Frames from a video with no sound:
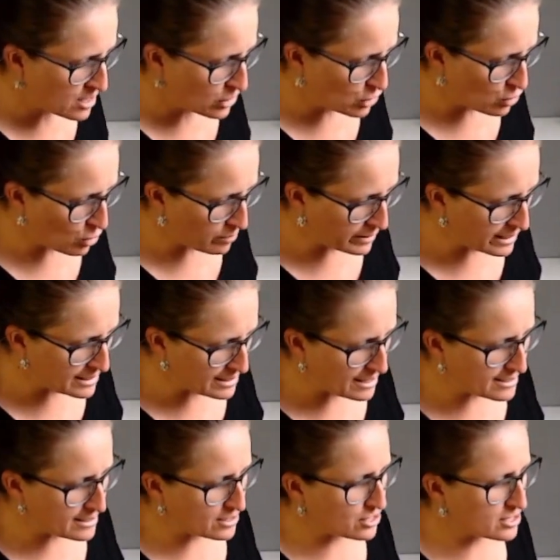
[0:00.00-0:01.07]
normally it says
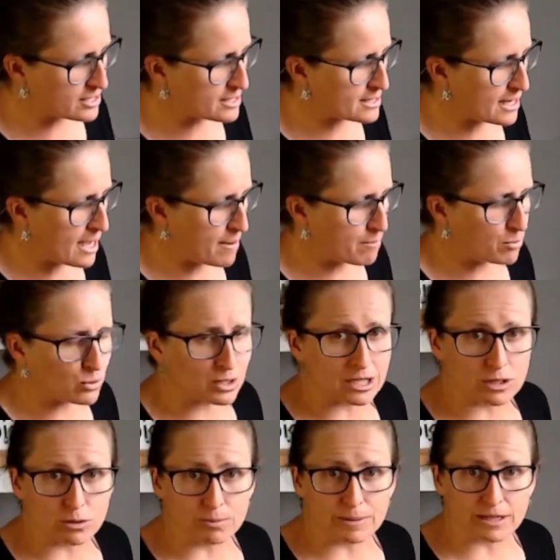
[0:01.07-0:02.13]
to just put a
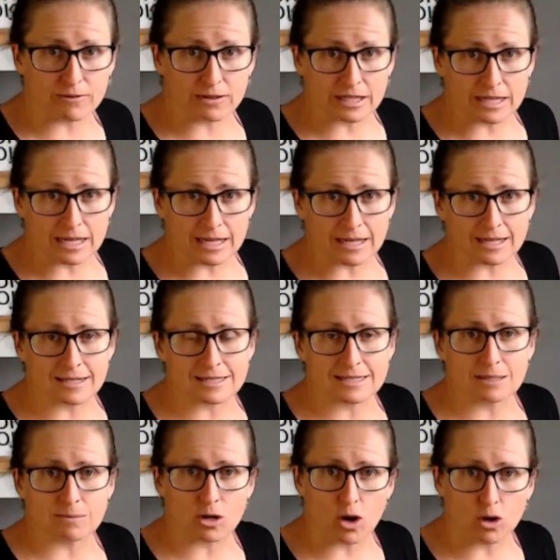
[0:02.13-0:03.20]
little bit of it in
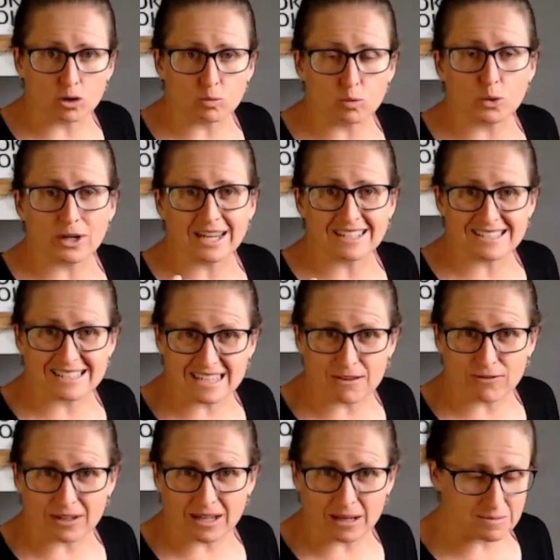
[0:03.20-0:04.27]
some cold water and see if
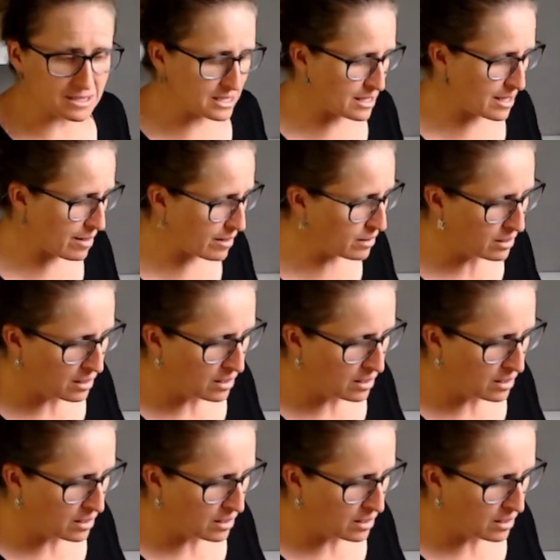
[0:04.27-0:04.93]
it comes together.